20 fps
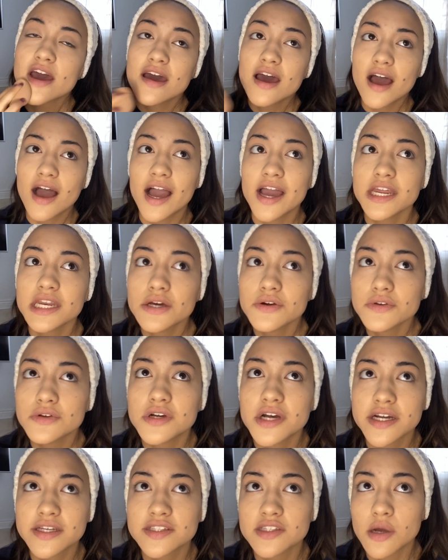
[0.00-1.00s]
I know you
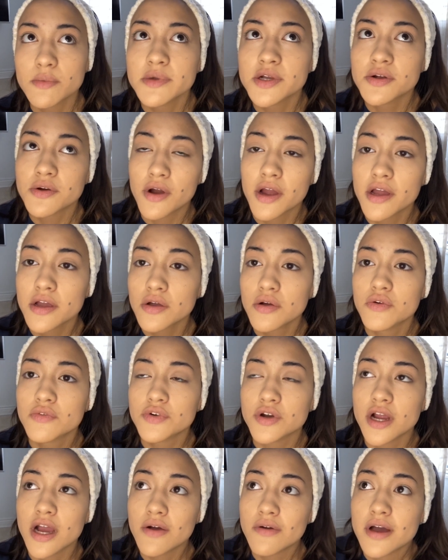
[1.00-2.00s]
guys saw me crying over
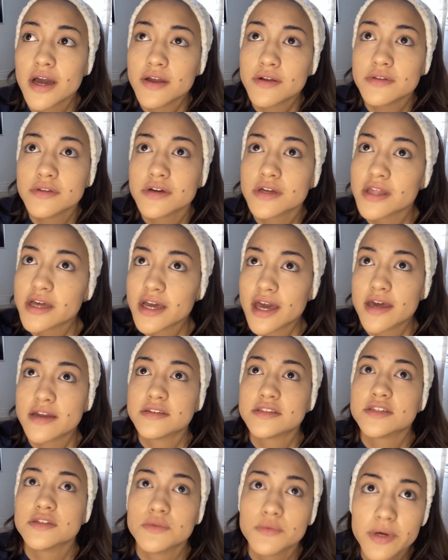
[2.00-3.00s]
how I don't look like
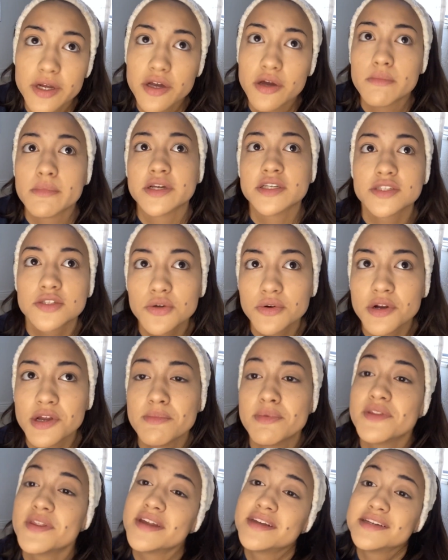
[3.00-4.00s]
Addison Rae on my story,
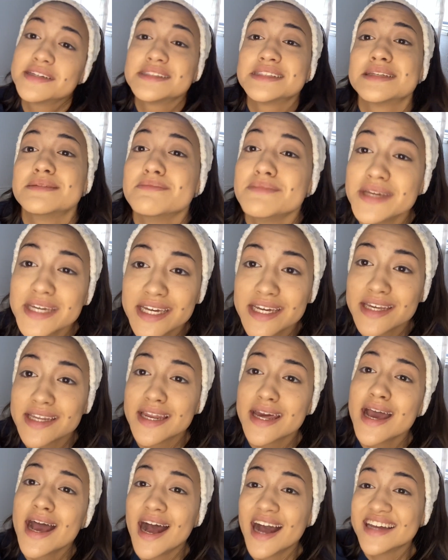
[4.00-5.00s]
but that doesn't mean
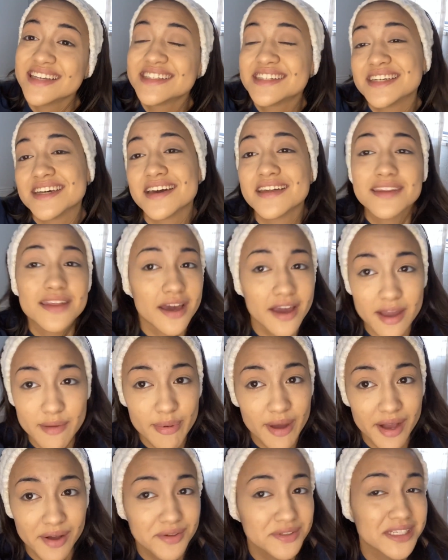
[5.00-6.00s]
I stay in the hype
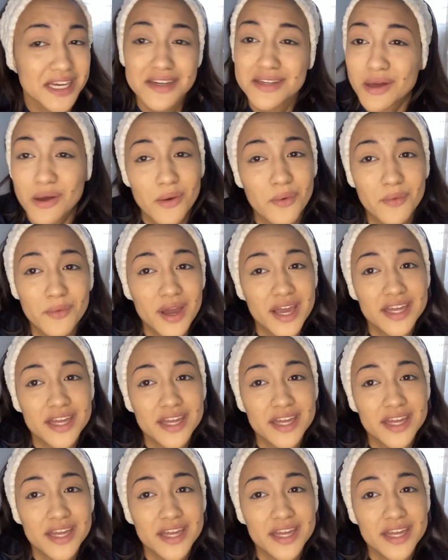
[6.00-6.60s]
house. I don't.